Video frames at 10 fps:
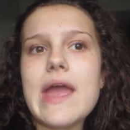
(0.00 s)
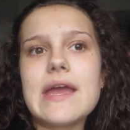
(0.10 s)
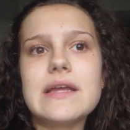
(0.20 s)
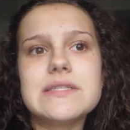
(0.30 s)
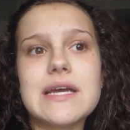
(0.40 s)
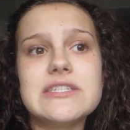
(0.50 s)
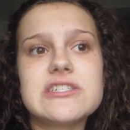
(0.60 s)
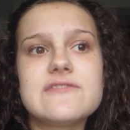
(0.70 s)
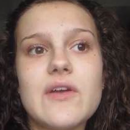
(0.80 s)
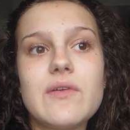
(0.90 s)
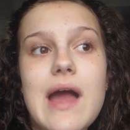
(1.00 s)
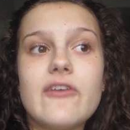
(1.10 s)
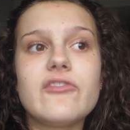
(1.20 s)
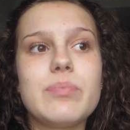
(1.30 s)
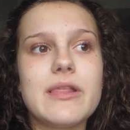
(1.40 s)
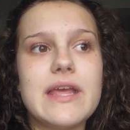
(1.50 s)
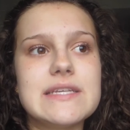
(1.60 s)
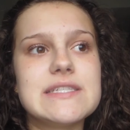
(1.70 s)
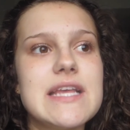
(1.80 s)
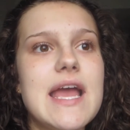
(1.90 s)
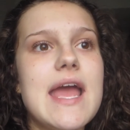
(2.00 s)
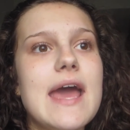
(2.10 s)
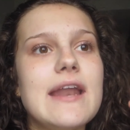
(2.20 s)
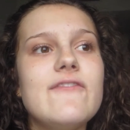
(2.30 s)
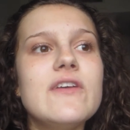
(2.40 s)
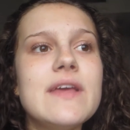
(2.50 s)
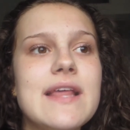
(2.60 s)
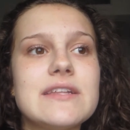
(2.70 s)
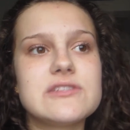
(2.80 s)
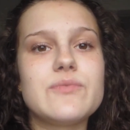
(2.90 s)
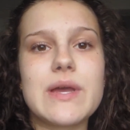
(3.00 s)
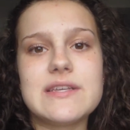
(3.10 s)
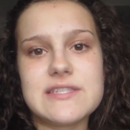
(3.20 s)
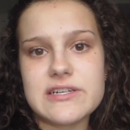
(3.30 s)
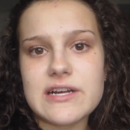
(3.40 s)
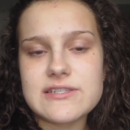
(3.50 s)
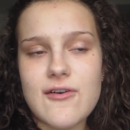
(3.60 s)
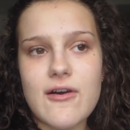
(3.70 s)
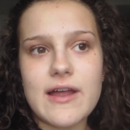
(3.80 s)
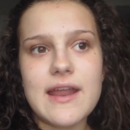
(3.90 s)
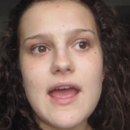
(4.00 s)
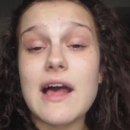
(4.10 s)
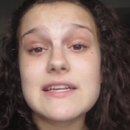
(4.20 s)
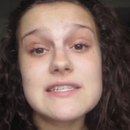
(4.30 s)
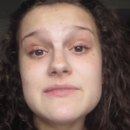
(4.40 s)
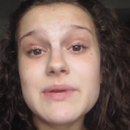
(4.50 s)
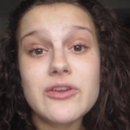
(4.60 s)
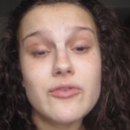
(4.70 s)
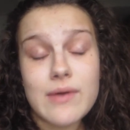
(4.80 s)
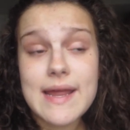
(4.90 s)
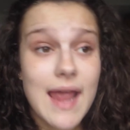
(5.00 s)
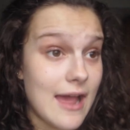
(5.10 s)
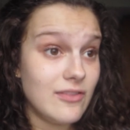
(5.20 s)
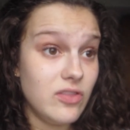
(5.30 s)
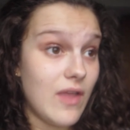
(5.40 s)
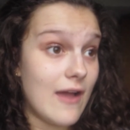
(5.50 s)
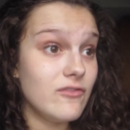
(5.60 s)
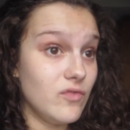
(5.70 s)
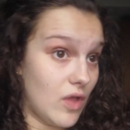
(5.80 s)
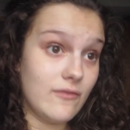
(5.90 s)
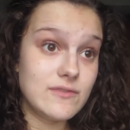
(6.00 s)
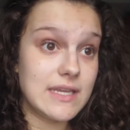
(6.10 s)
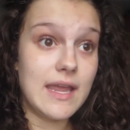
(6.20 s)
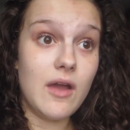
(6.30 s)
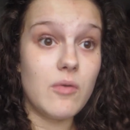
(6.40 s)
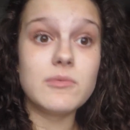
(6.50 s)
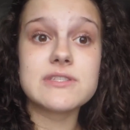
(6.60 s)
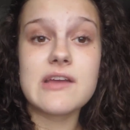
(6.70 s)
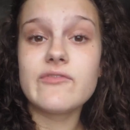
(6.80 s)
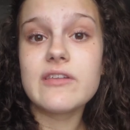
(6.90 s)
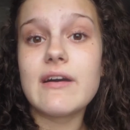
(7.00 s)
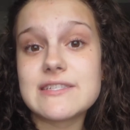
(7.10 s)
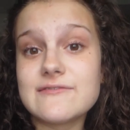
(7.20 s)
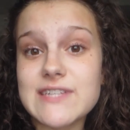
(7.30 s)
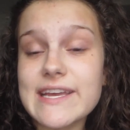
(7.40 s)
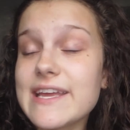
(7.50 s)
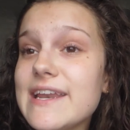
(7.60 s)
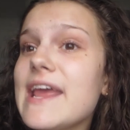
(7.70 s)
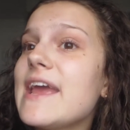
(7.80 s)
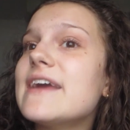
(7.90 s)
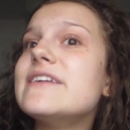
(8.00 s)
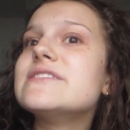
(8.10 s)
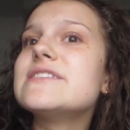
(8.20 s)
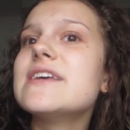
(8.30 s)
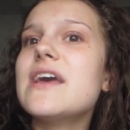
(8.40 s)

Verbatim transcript: and I just felt out of place. And I feel like that's the way this year has gone. Classes have been great. I have loved like almost every class I've taken, and